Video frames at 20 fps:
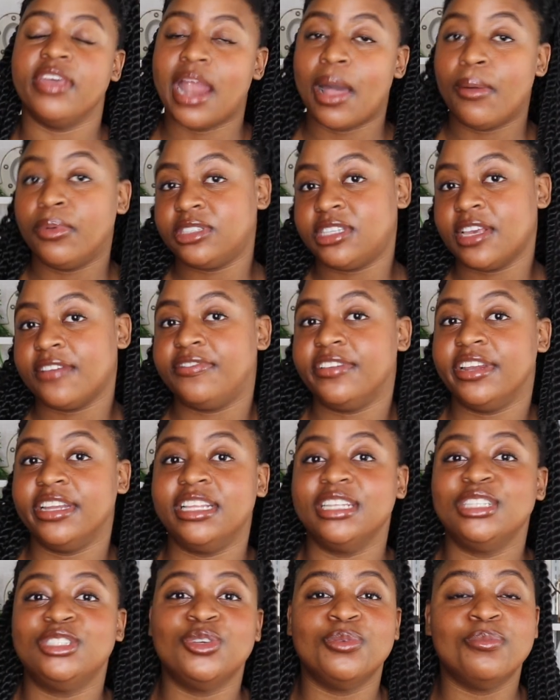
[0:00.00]
then I will
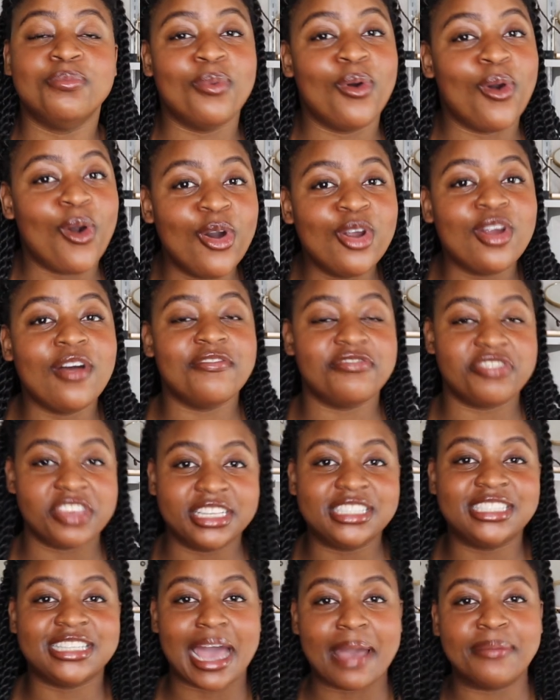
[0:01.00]
definitely do more of
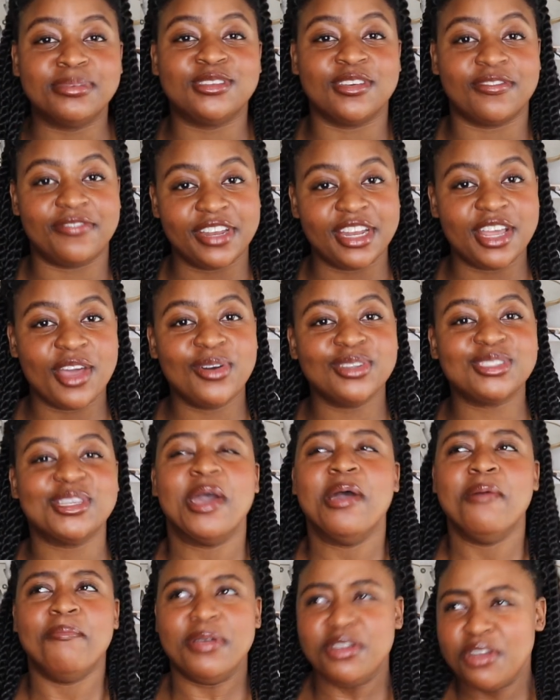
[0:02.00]
these types of
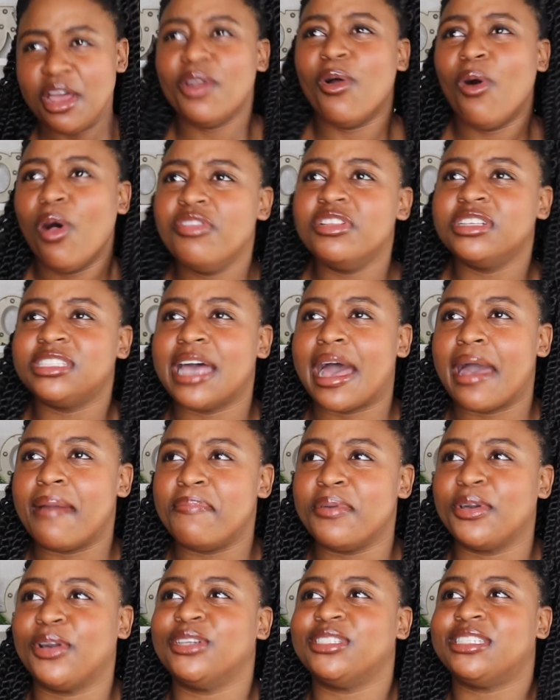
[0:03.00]
videos, but not all the
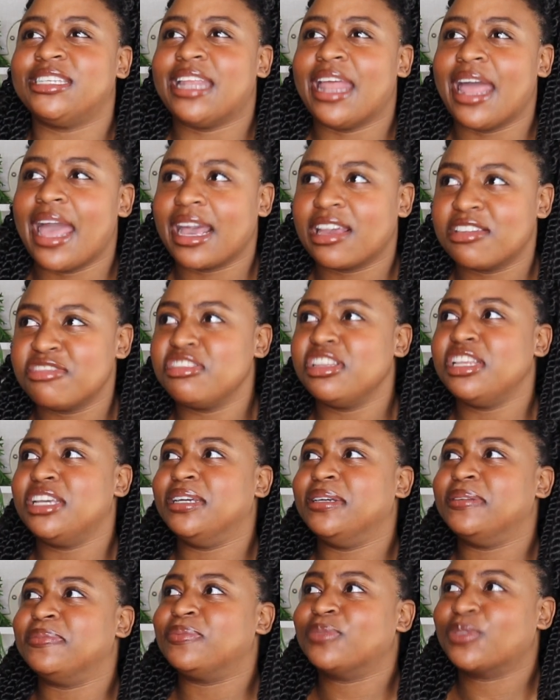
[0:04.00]
time because it
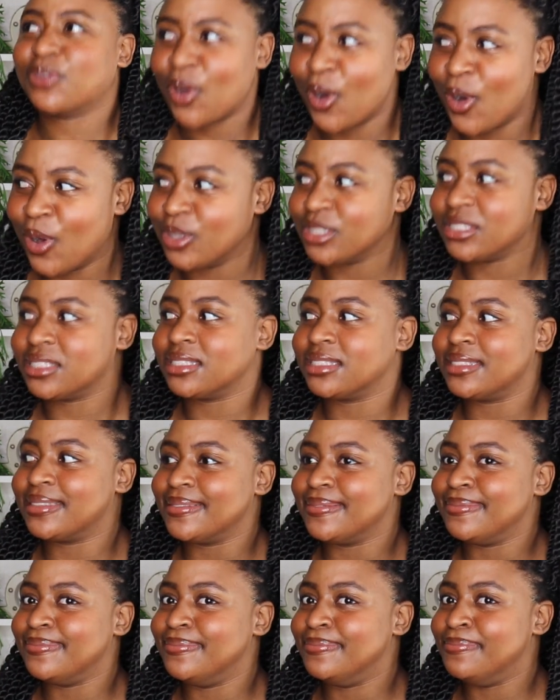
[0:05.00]
actually costs
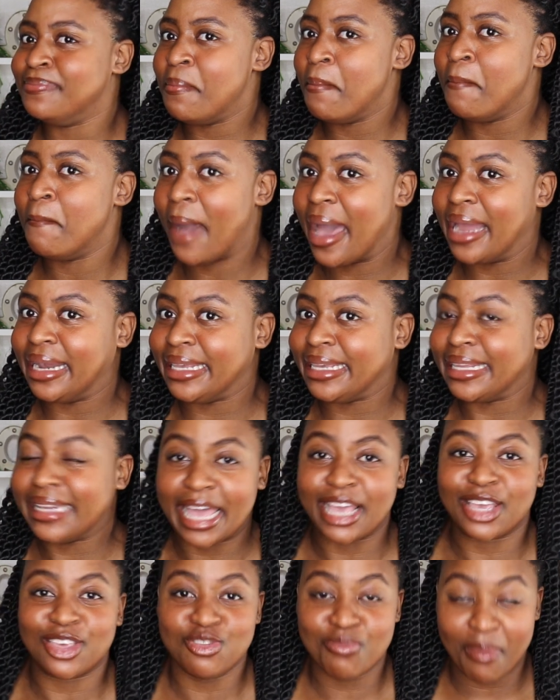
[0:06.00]
money
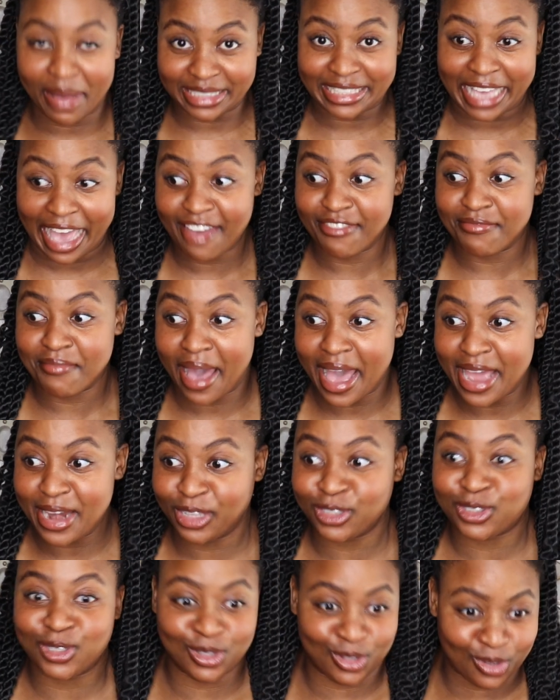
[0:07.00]
like you must have
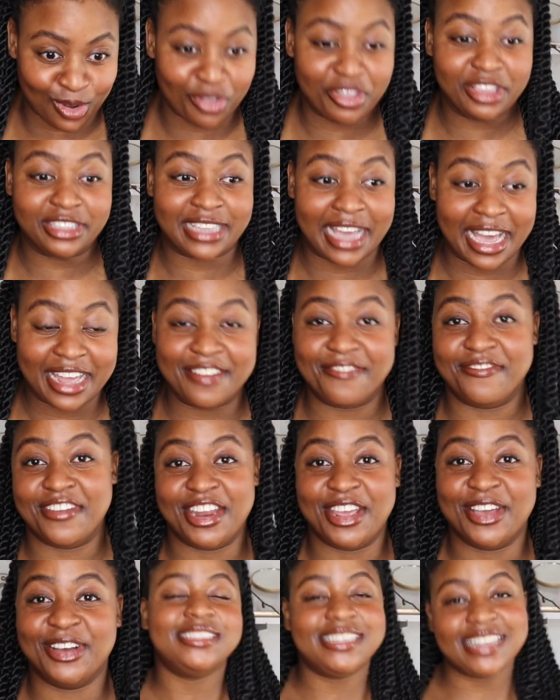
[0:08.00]
money to do these kind of
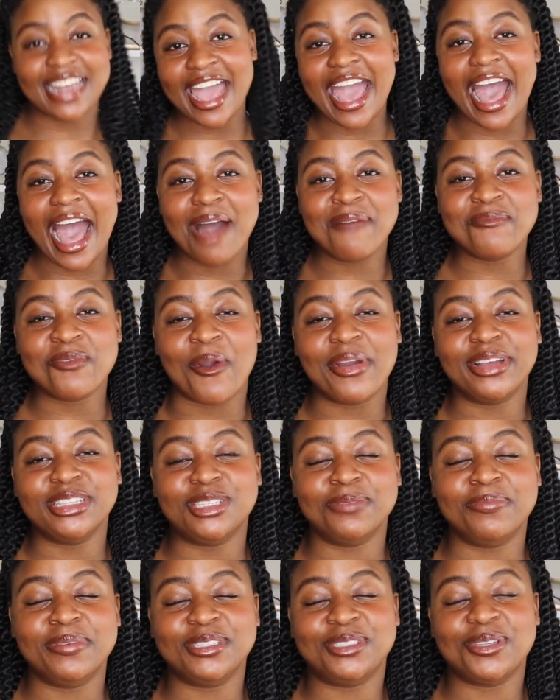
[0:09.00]
videos today i'm
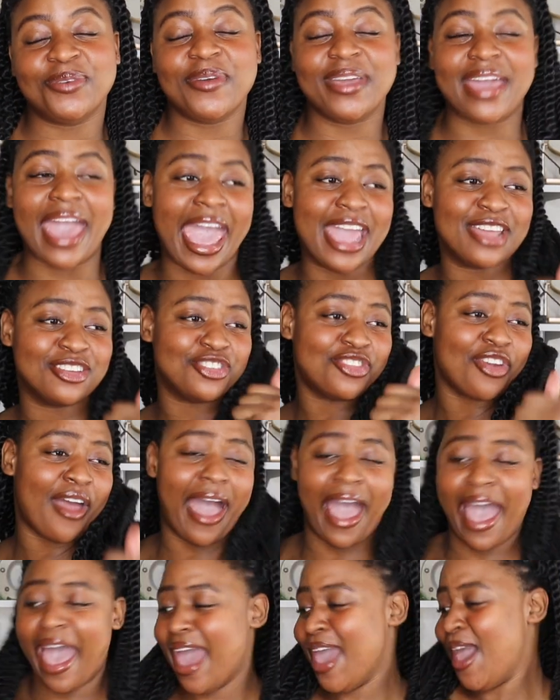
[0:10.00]
going to be doing a
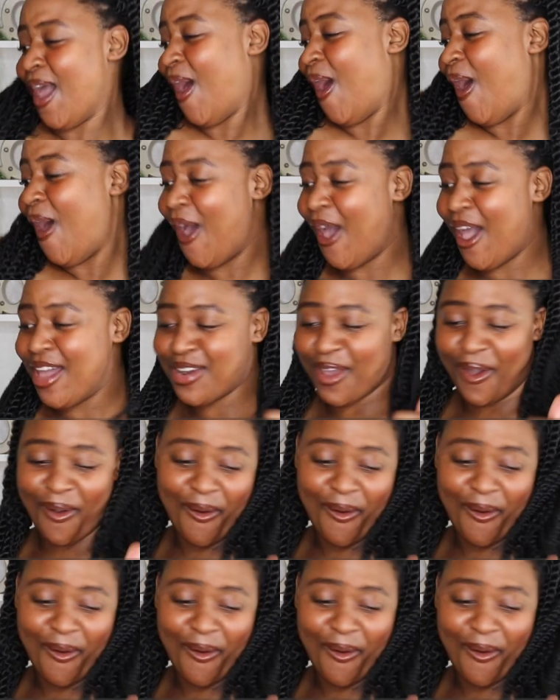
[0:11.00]
try on